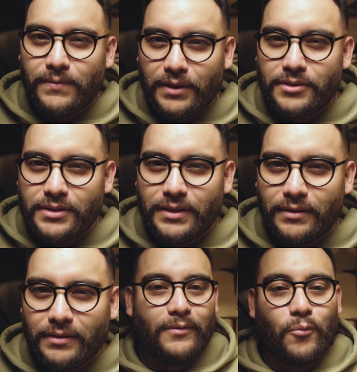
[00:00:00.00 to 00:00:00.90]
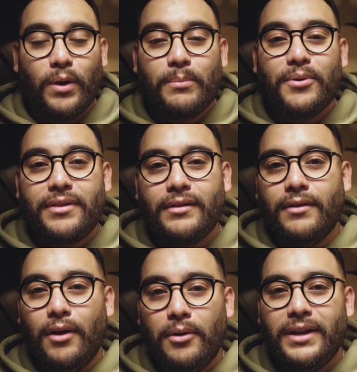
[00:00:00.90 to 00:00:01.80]
you're interested. One more thing to
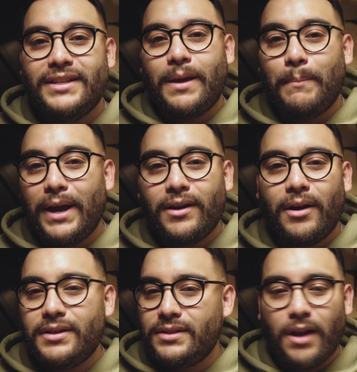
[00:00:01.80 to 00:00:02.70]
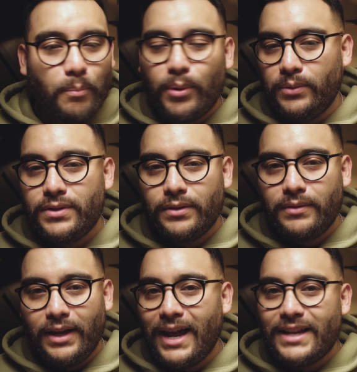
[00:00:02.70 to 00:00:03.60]
note is that my car is not Pro Tune.
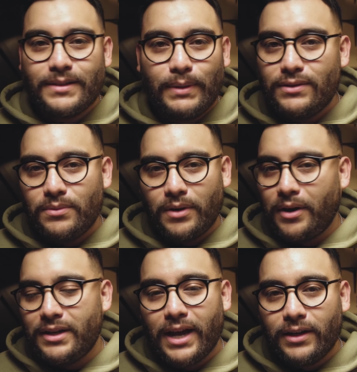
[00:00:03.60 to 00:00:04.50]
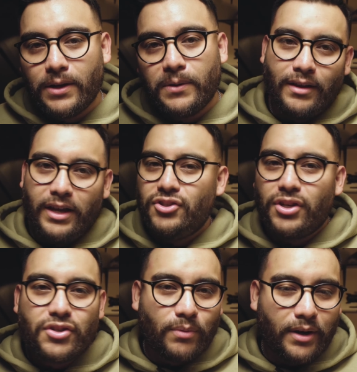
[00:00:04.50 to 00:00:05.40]
It hasn't been tuned on a dyno. It's
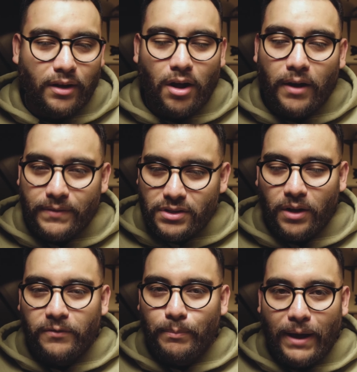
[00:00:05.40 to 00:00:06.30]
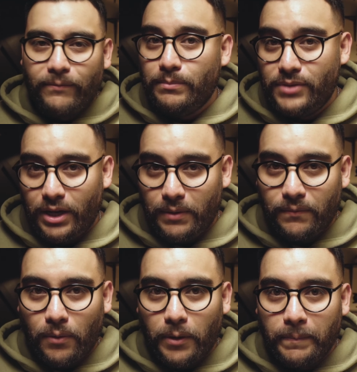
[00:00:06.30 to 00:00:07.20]
just running an off-the-shelf map from
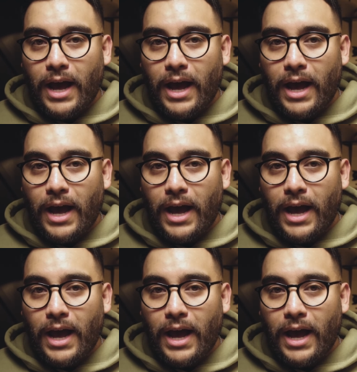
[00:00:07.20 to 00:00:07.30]
JB4.